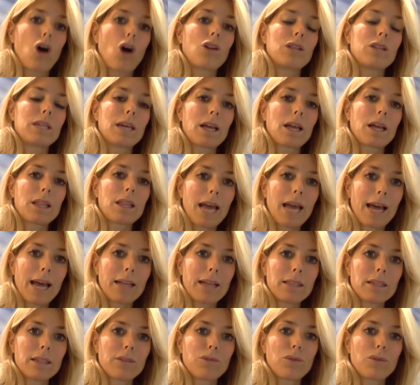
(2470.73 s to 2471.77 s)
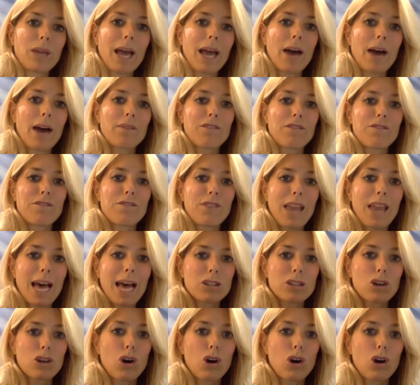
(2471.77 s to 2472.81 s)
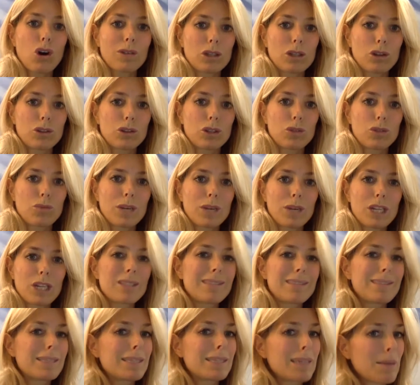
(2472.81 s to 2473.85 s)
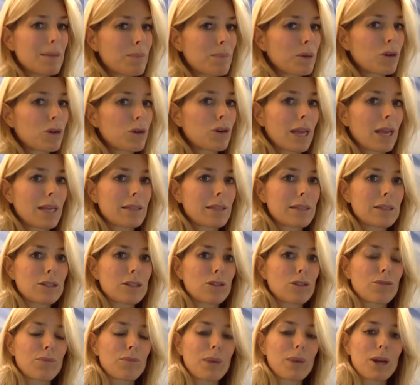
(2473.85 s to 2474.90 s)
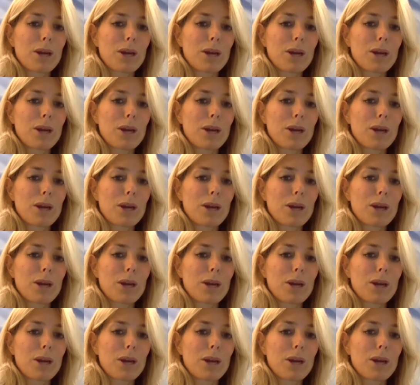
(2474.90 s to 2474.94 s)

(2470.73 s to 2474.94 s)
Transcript: On the other hand, if we have a flat horizontal ridge, typical cases of